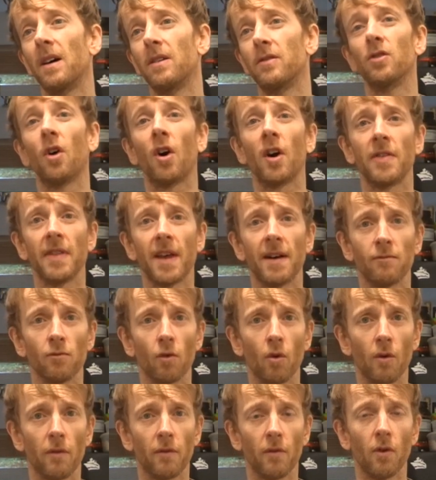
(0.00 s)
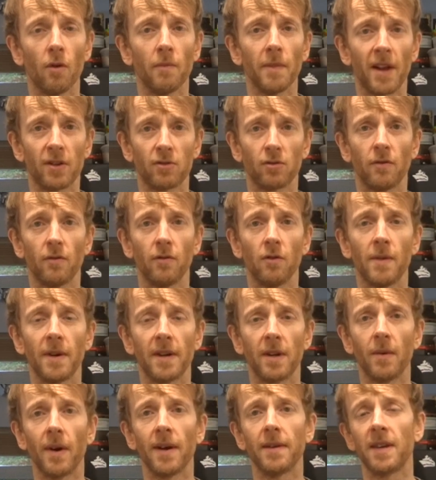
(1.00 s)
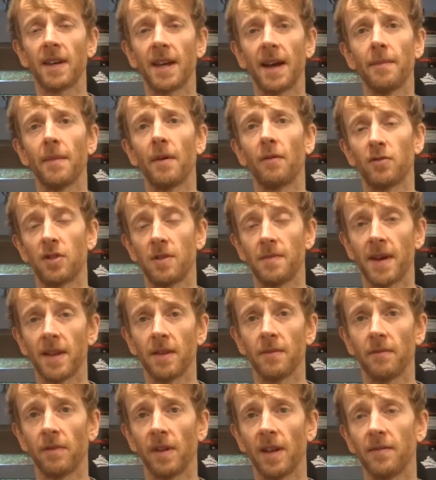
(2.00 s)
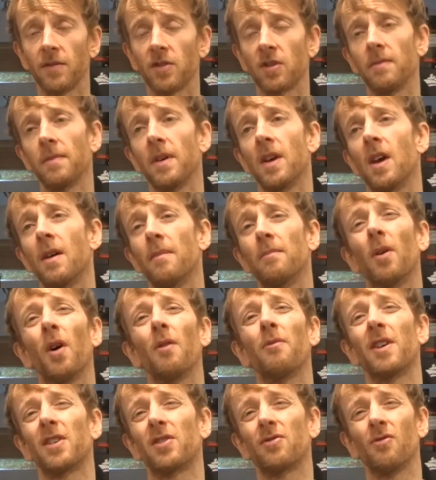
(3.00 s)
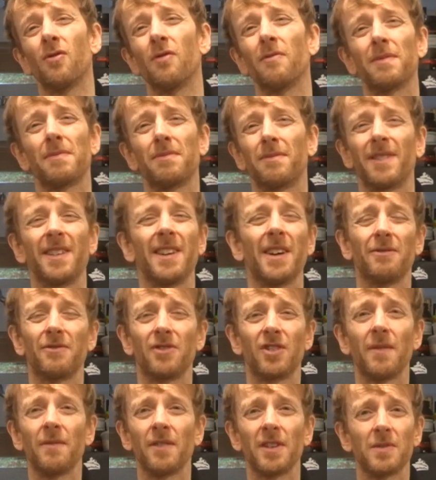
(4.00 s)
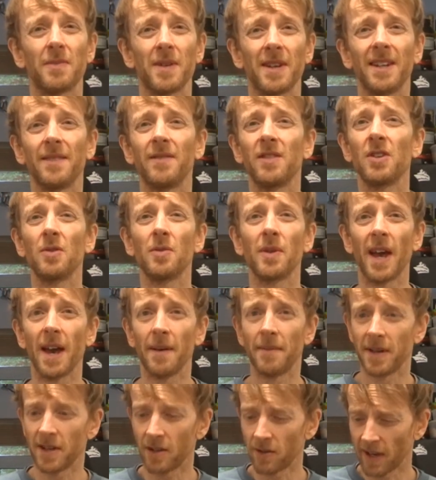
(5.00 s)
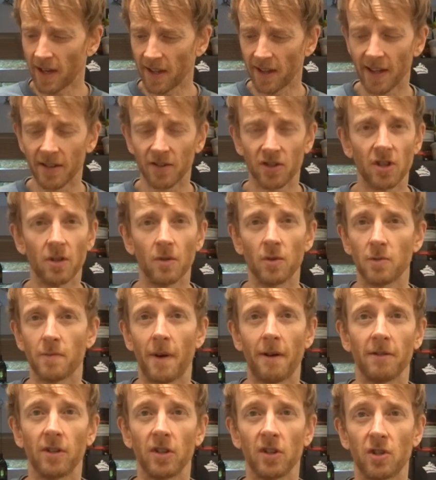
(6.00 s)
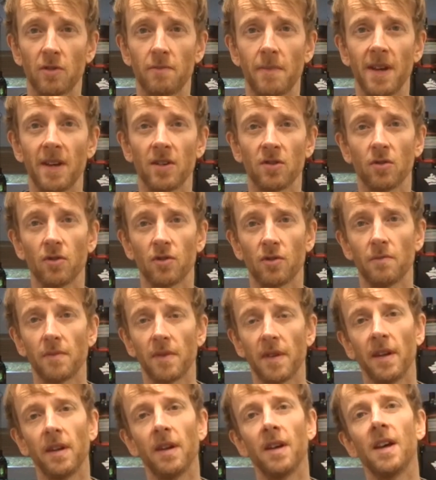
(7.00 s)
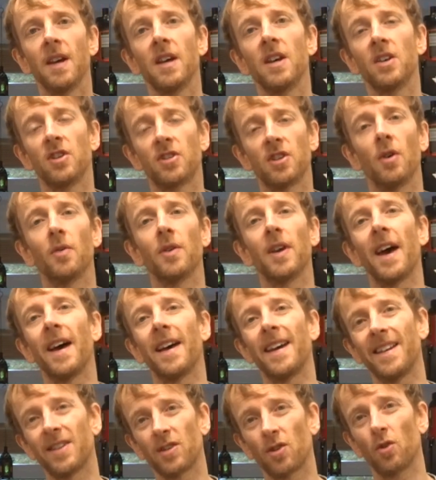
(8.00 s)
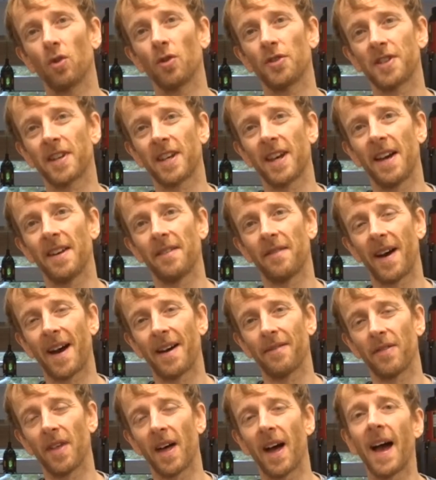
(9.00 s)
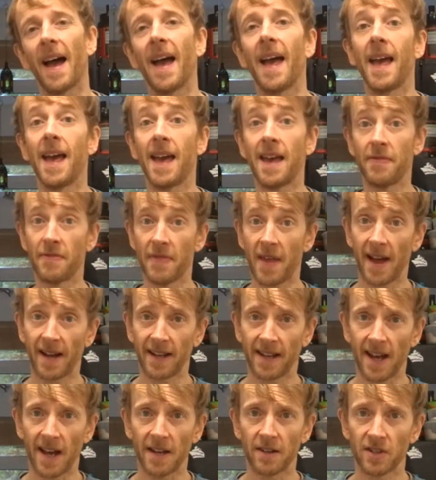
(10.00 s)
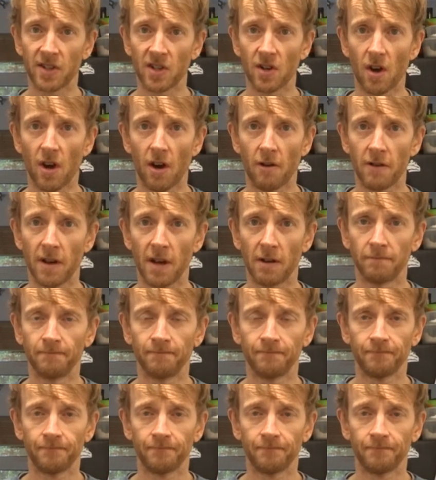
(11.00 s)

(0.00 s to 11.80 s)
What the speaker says: Not in their raw form, natural form anyway, you can obviously make them flavoursome. But a restaurant, you know, generally speaking, if you do get a bit, you'll get like 2 asparagus spears or something. So yeah, it's good to kind of have that in that kind of scenario.